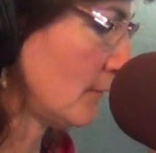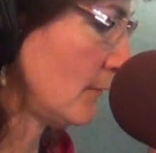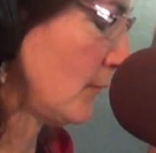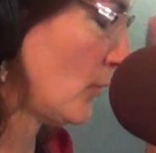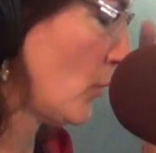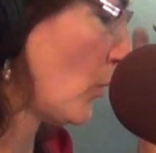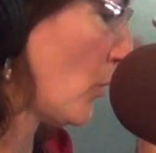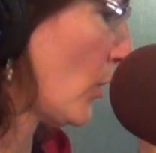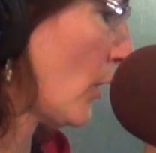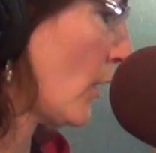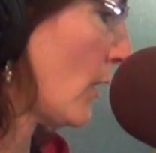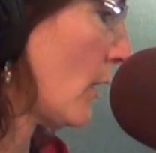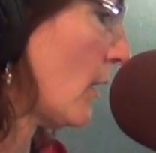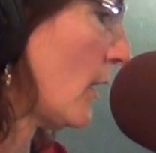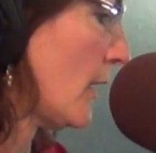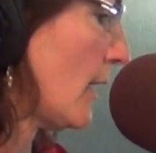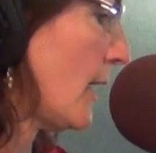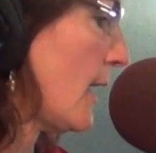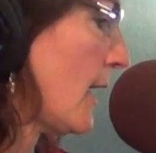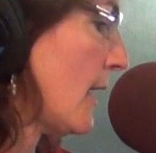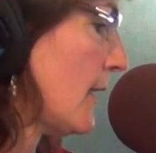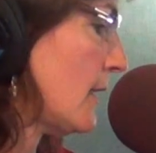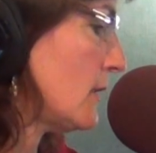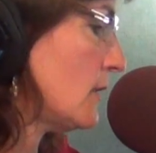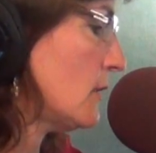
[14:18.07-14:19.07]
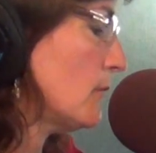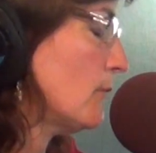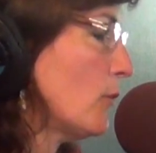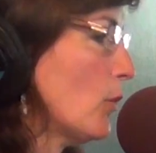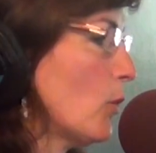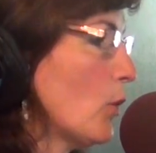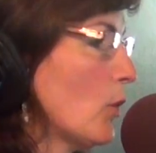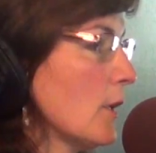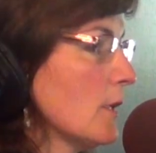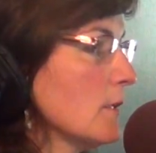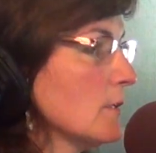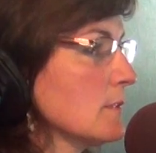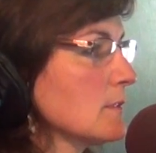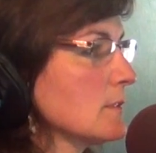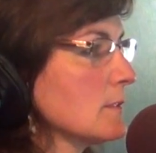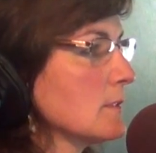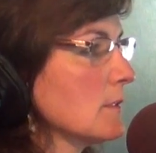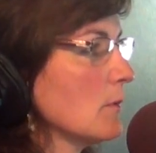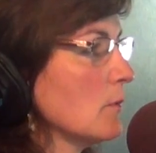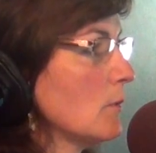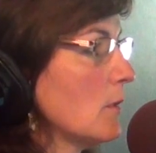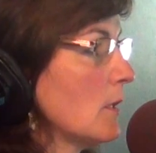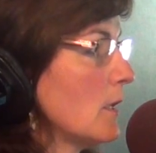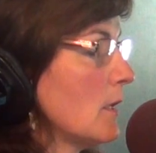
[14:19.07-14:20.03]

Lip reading: for a divorce,